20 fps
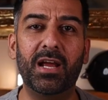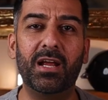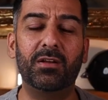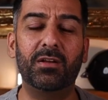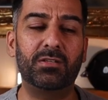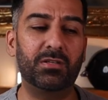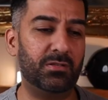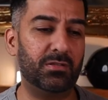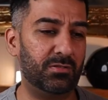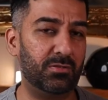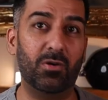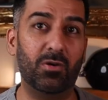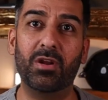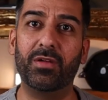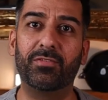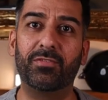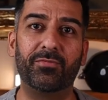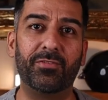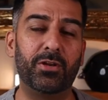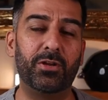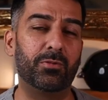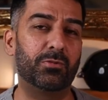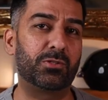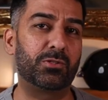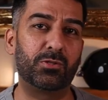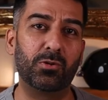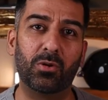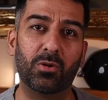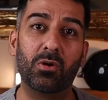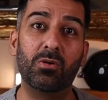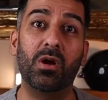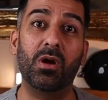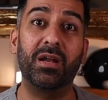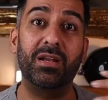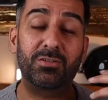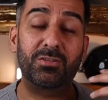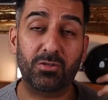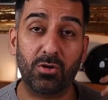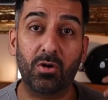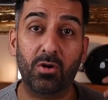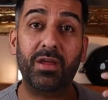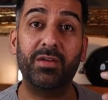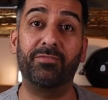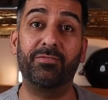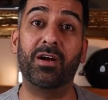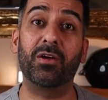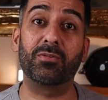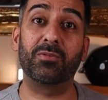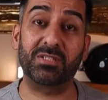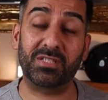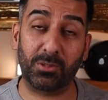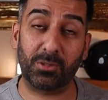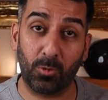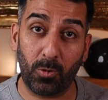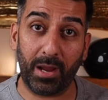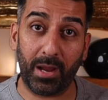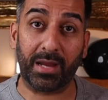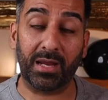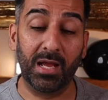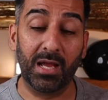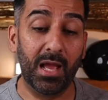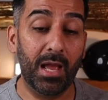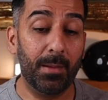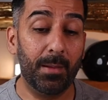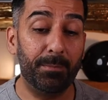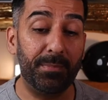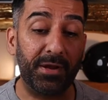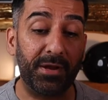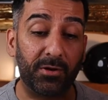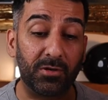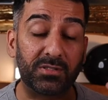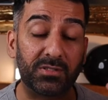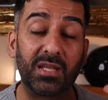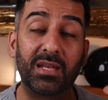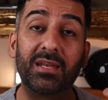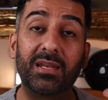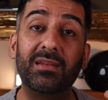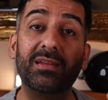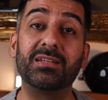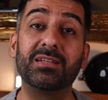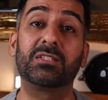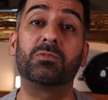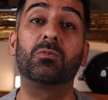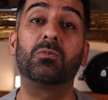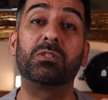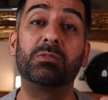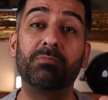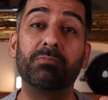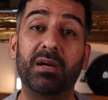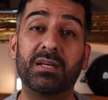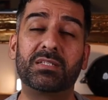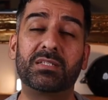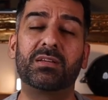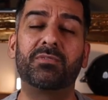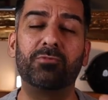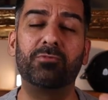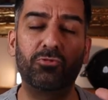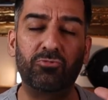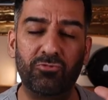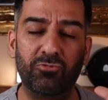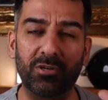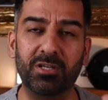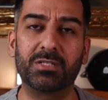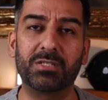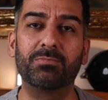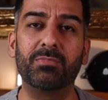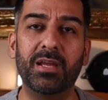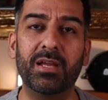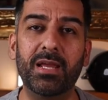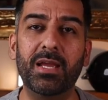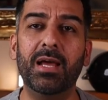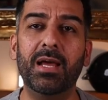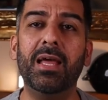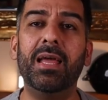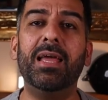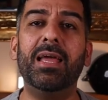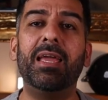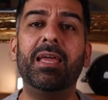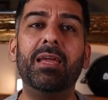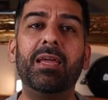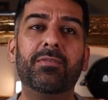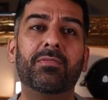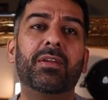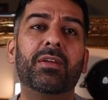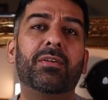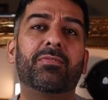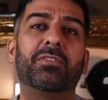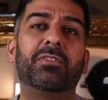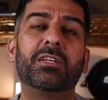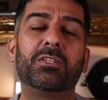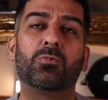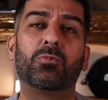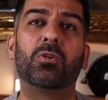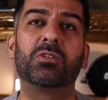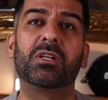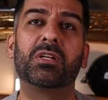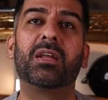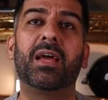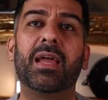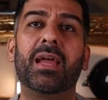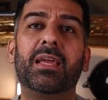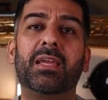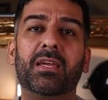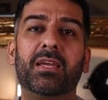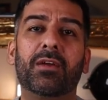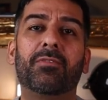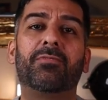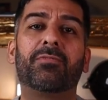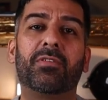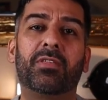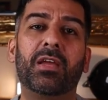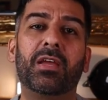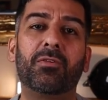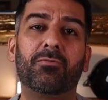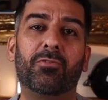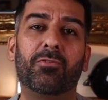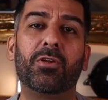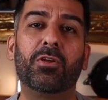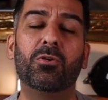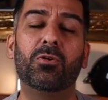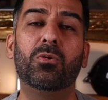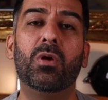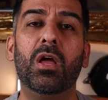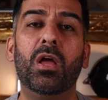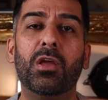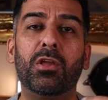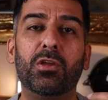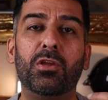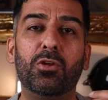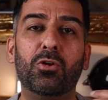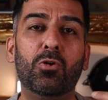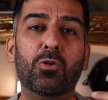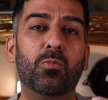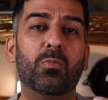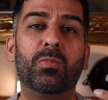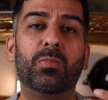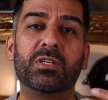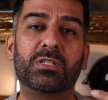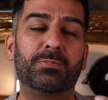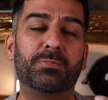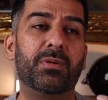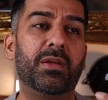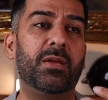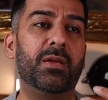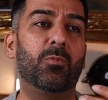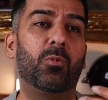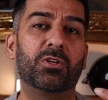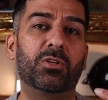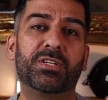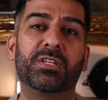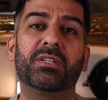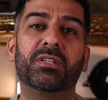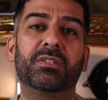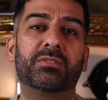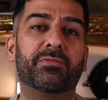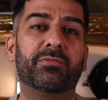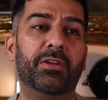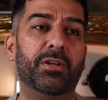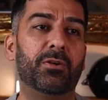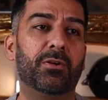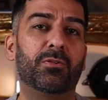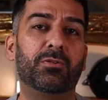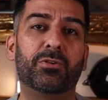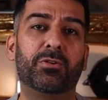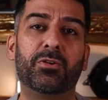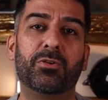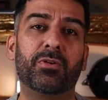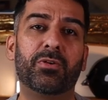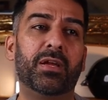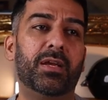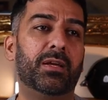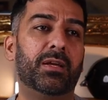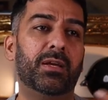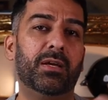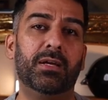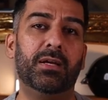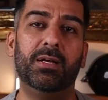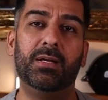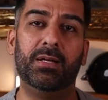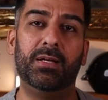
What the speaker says: here. Sorry if the video was too long, and sorry if I was quick, because the list was massive. Trust me, even if this wasn't a gift thing for you, you must be watching this video during